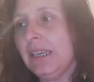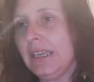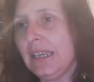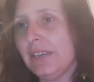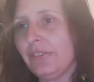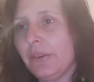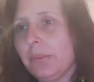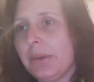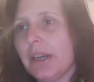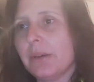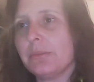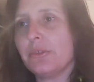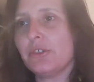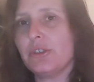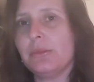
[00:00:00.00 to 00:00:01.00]
If it
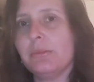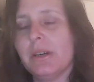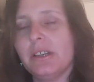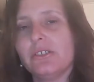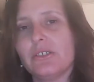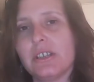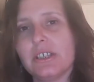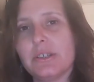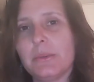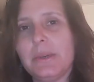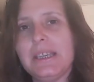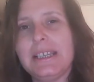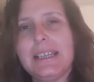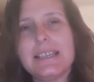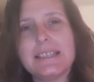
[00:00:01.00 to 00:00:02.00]
becomes too much this
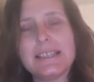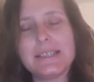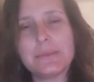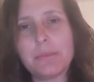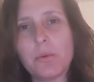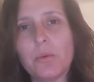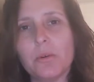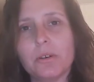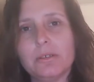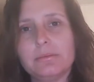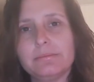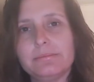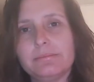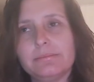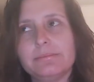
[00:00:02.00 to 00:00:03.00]
week, less is more.
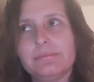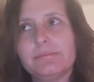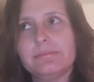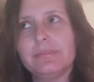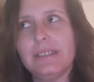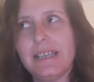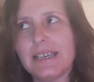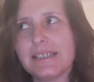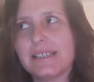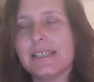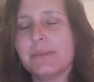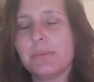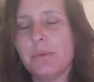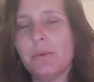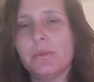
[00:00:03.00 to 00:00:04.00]
Less
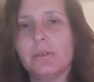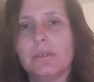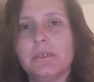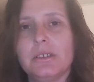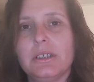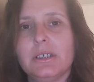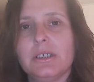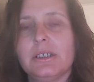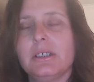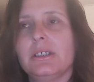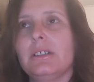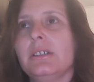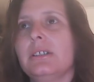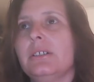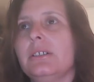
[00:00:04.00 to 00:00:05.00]
is more.
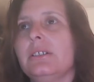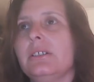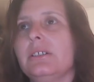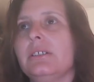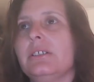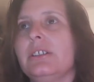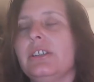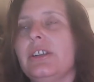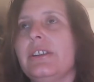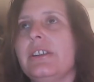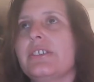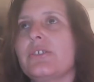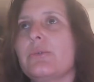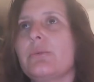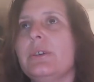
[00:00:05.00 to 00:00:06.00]
You know,
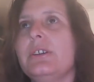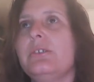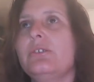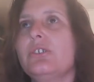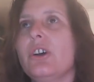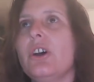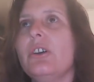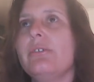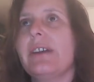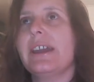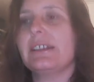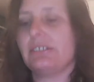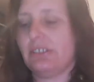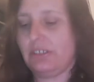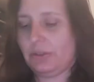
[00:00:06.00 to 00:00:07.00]
there's a real
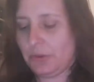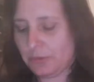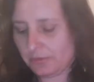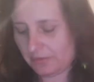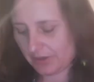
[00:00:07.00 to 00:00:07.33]
direct, oh,